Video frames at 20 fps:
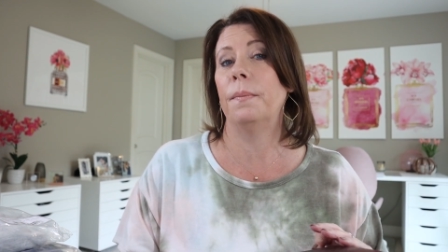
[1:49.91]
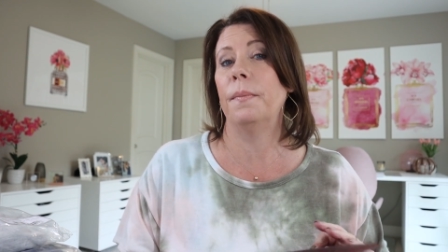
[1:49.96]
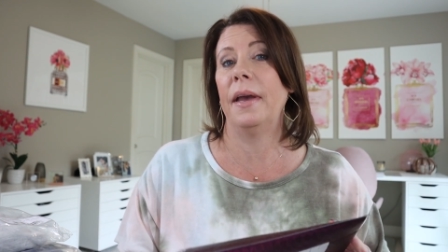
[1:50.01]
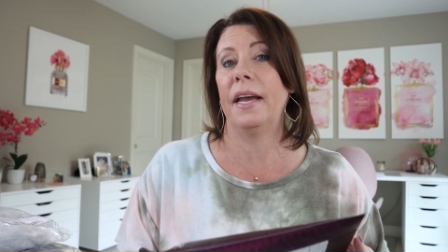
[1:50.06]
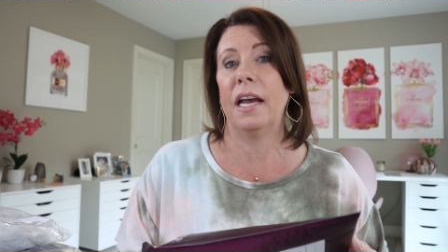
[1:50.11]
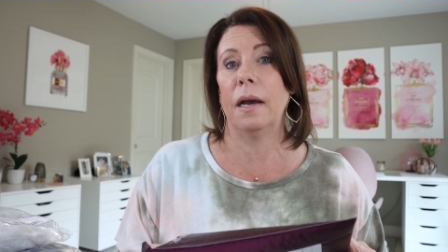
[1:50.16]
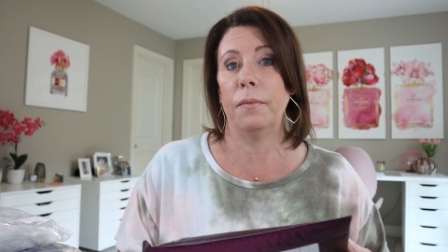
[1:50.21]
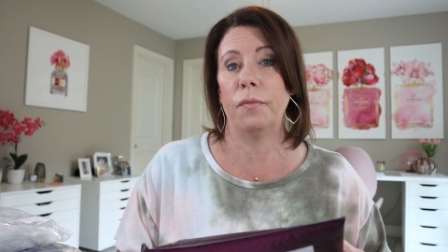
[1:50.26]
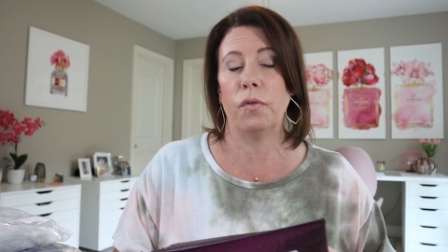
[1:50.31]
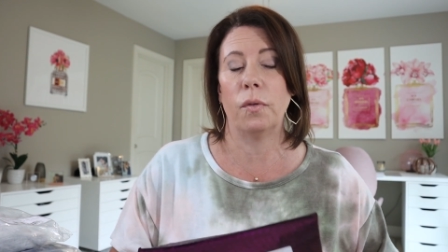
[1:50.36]
and
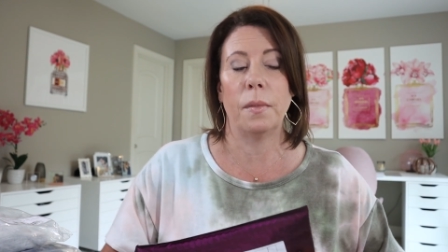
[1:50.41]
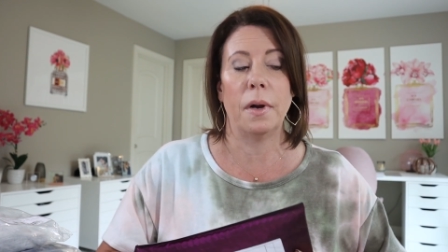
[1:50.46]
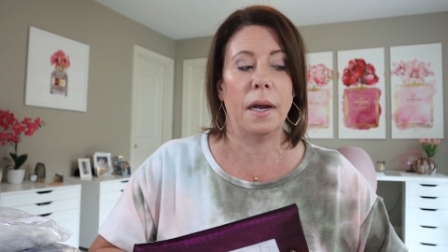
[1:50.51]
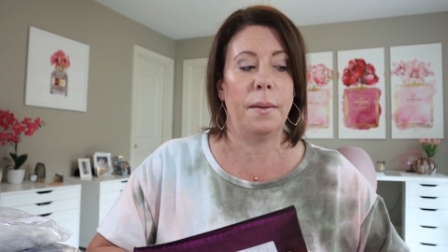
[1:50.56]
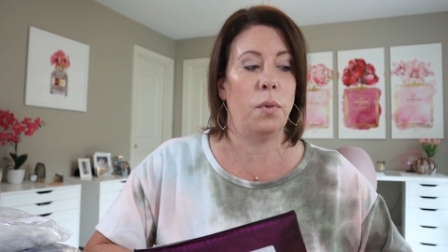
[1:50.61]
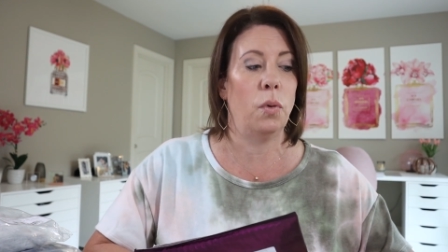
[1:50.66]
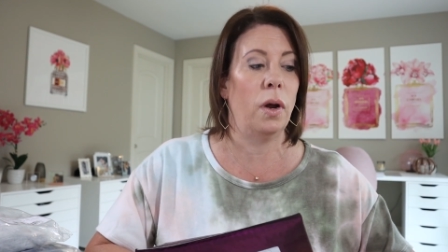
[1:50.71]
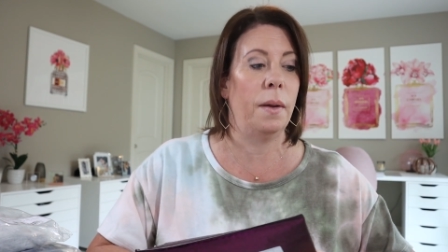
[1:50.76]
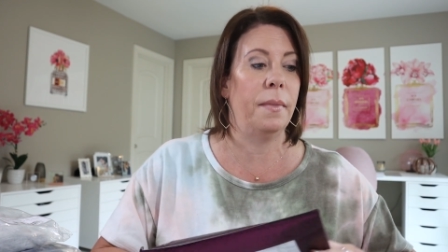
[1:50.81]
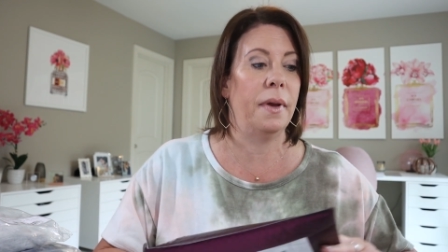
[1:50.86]
makeup for
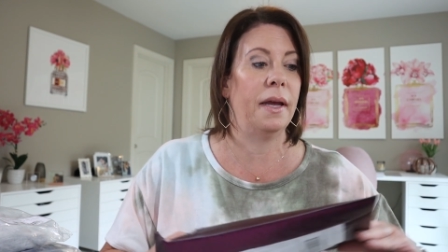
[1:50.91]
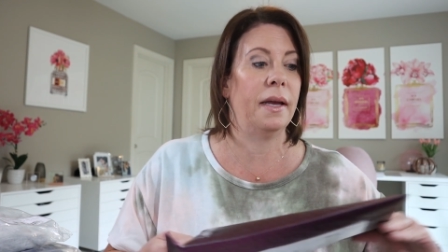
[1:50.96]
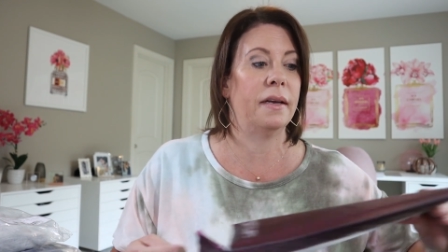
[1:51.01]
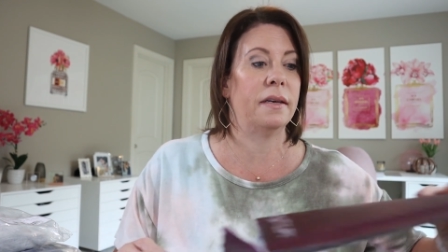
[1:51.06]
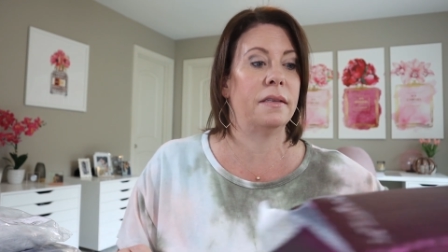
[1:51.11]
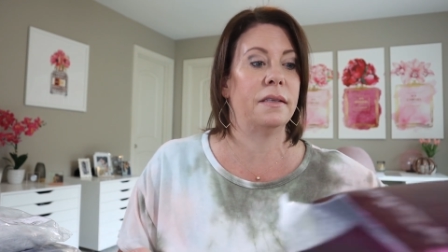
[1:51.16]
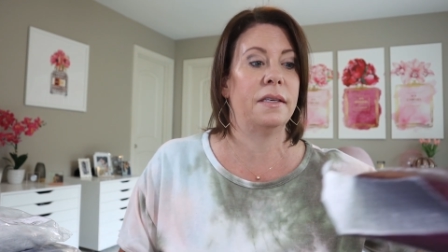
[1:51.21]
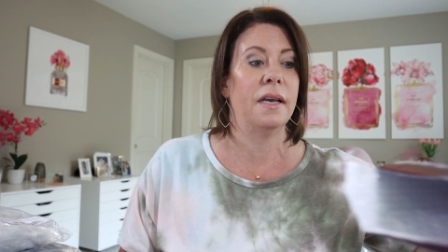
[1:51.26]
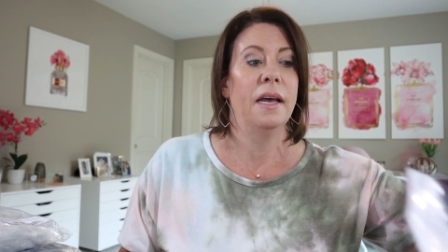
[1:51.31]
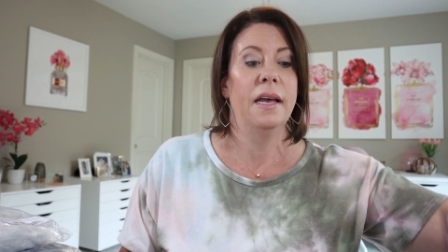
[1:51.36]
my appointment
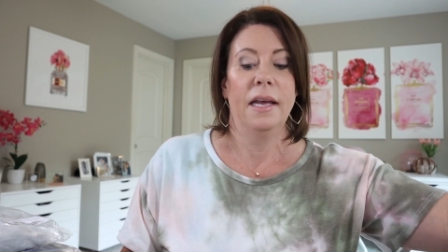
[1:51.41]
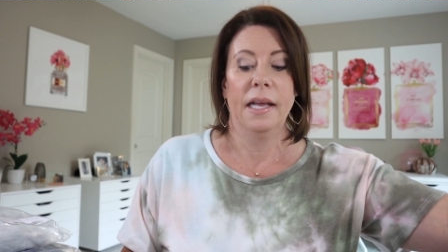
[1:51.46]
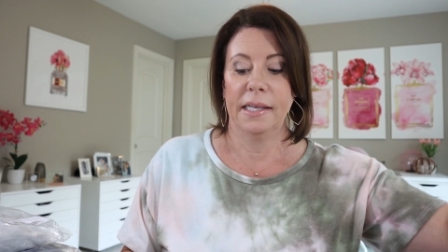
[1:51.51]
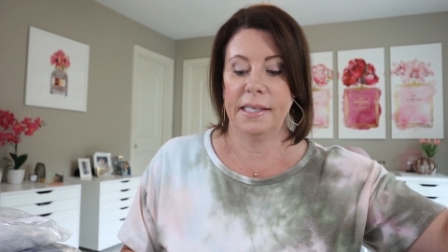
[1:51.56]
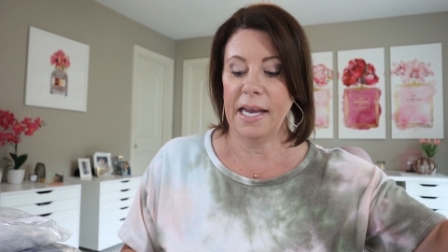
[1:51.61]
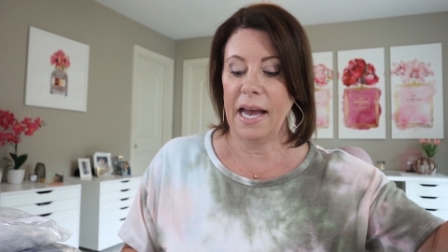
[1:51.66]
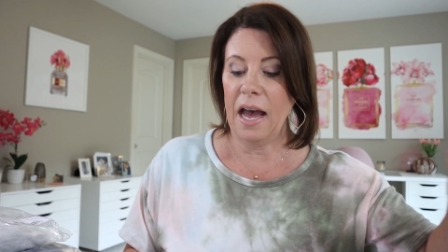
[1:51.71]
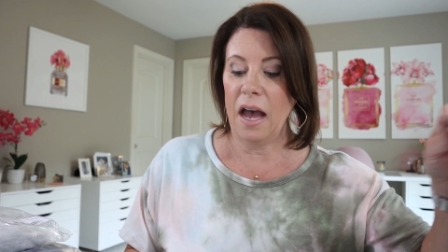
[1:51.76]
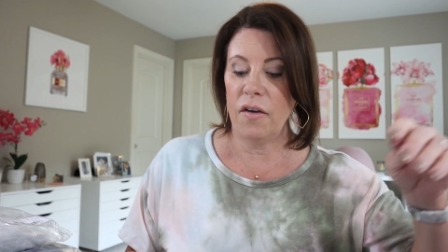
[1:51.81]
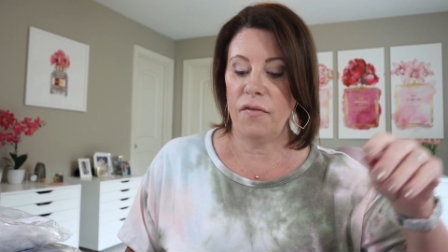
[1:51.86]
because
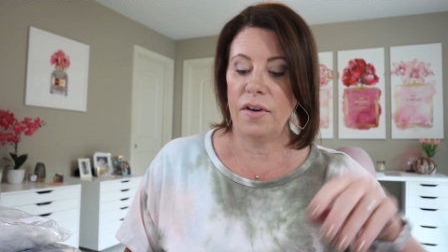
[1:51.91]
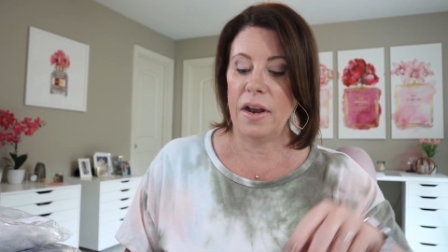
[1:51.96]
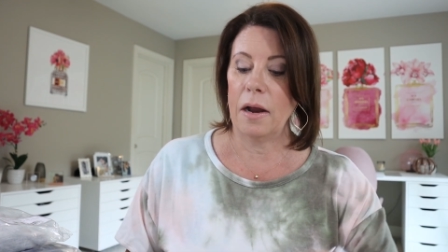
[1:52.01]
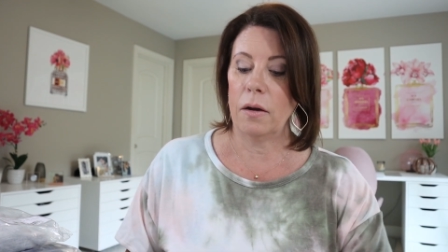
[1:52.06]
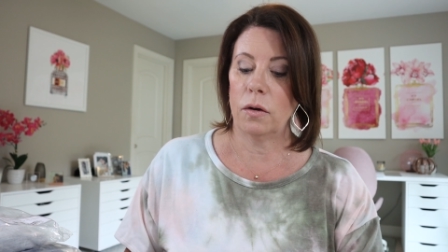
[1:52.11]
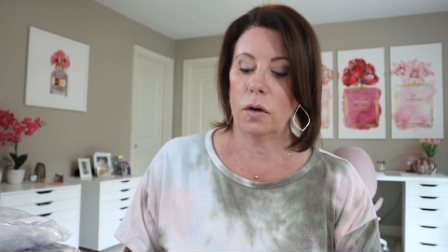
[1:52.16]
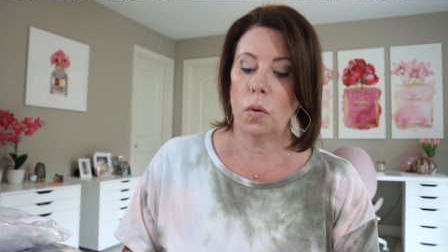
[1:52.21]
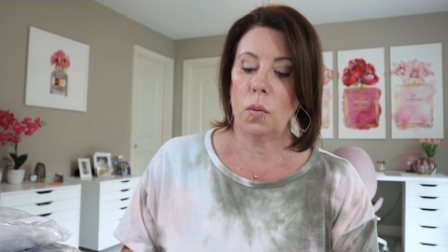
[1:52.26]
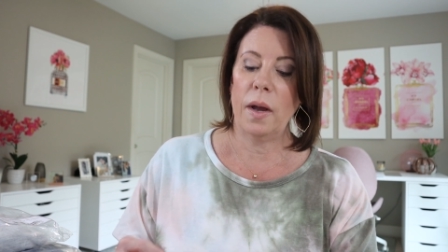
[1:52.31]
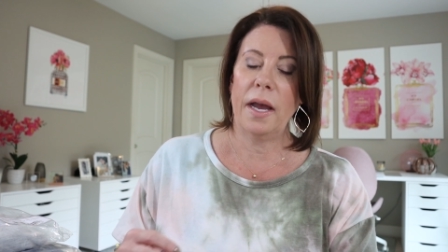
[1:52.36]
it's a half an
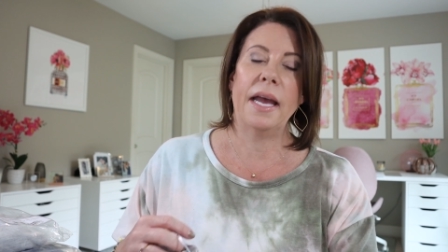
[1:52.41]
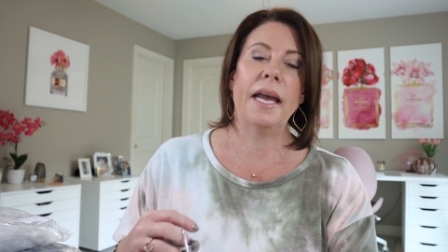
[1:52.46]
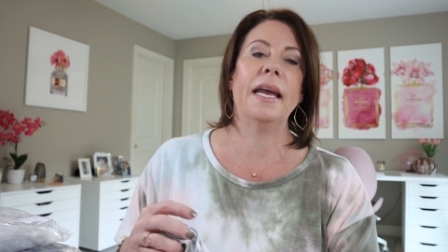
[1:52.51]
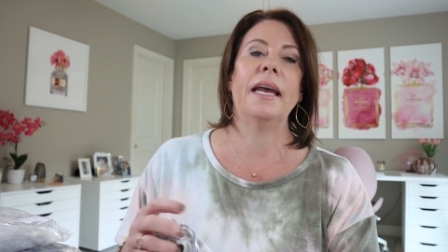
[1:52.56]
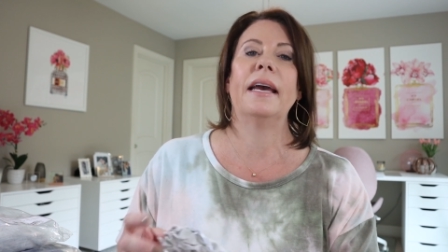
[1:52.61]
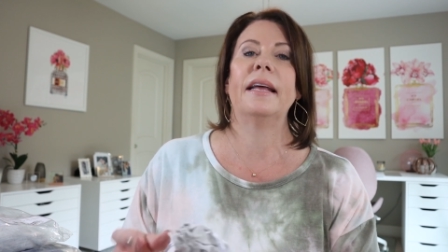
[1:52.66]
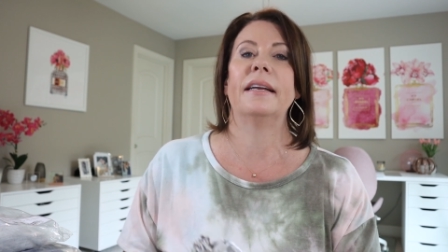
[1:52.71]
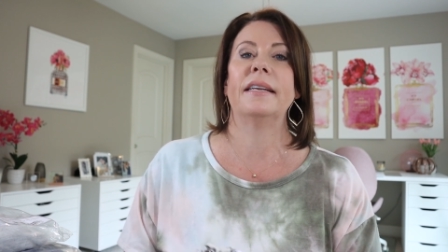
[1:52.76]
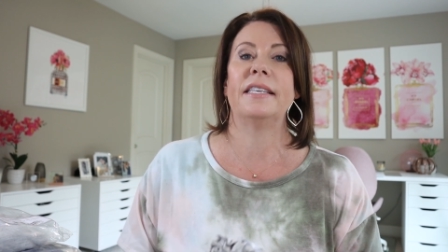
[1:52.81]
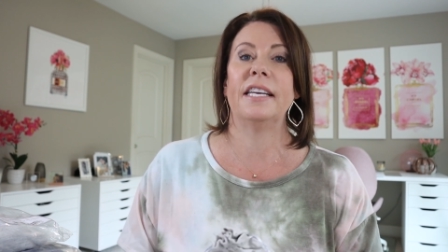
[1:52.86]
hour
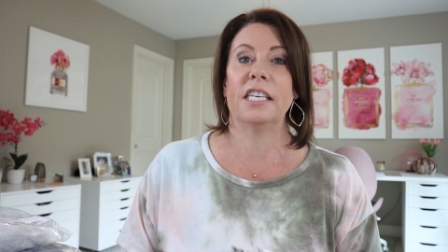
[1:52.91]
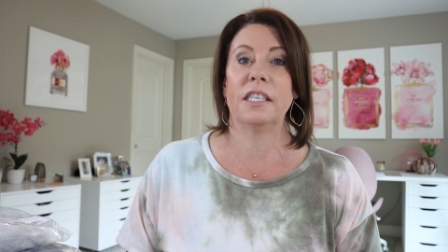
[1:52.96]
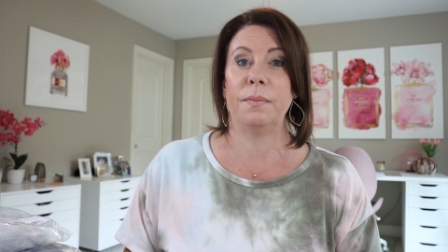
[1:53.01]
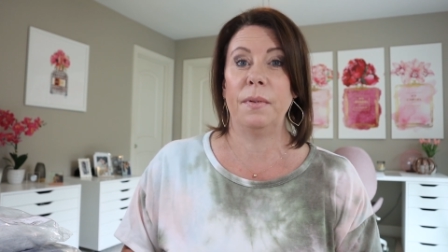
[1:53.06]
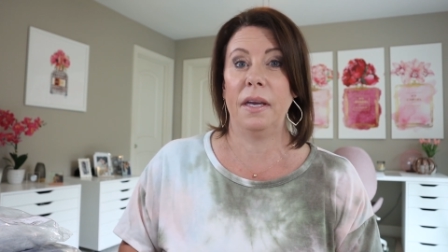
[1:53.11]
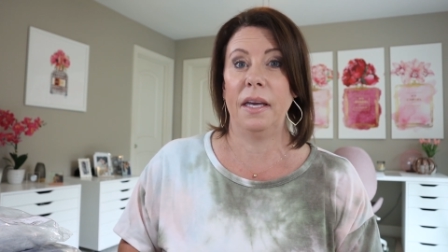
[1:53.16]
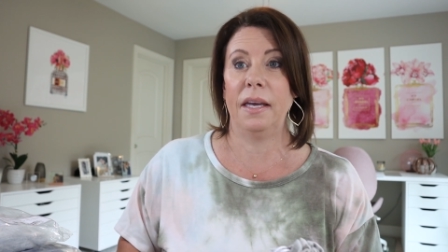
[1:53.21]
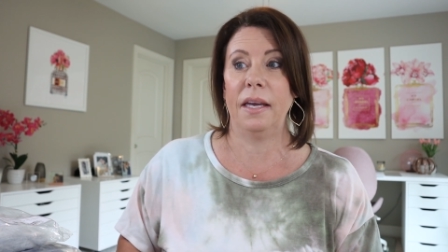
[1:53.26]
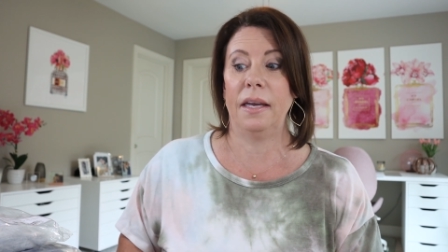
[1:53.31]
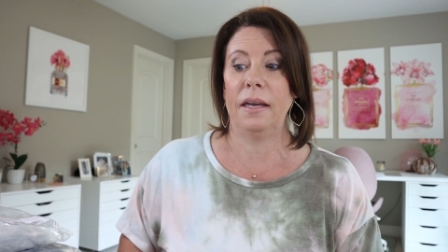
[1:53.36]
away and it
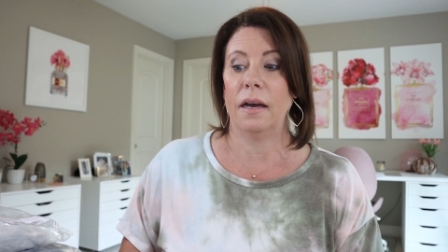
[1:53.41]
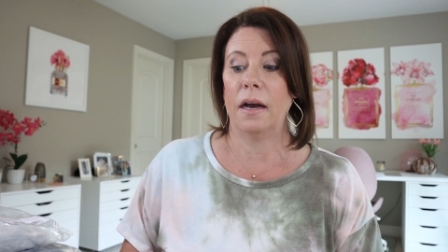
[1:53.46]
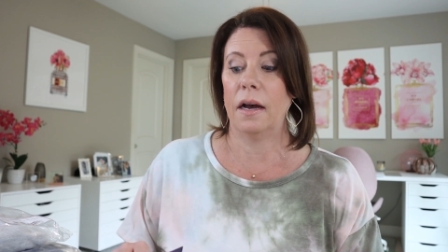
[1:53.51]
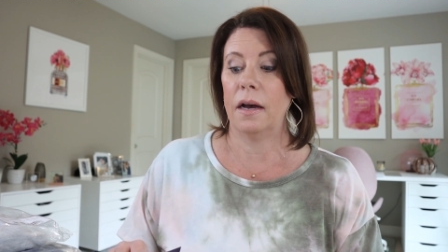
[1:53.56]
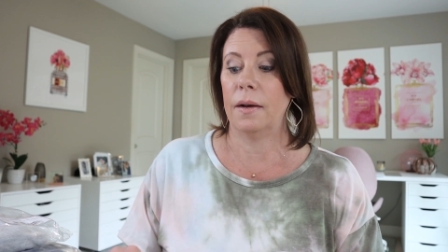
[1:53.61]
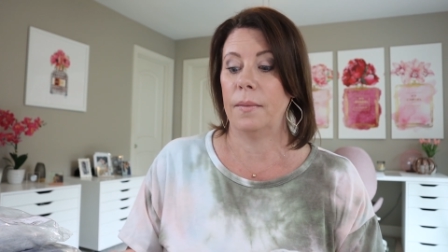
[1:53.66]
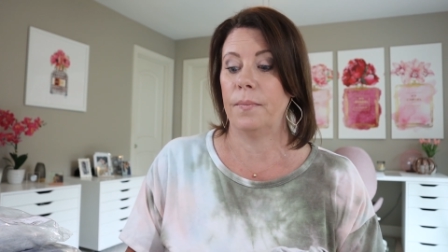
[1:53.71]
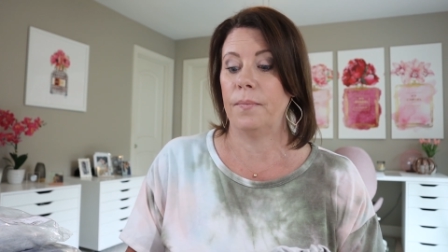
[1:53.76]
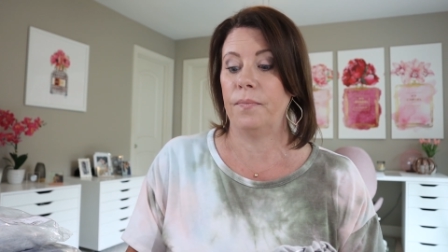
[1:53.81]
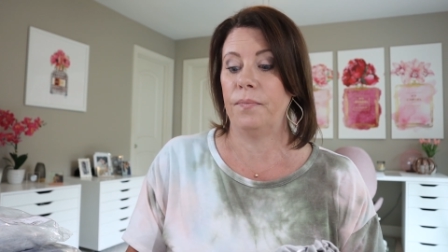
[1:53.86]
takes me
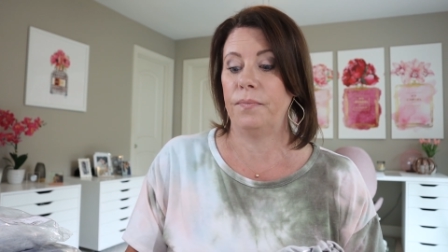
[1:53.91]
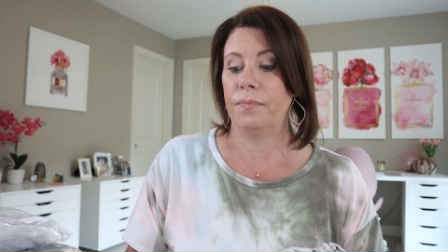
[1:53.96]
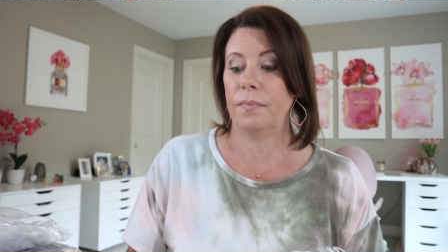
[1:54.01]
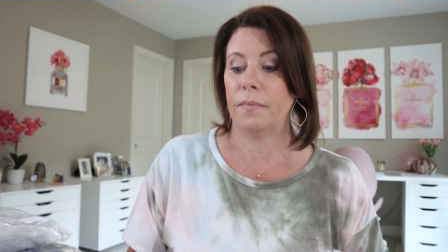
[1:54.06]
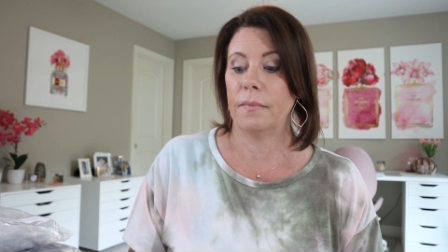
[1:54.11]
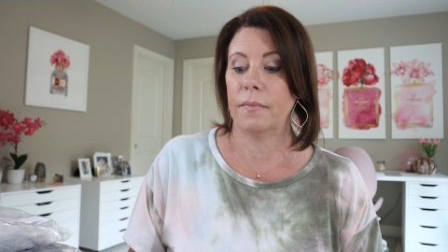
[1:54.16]
um,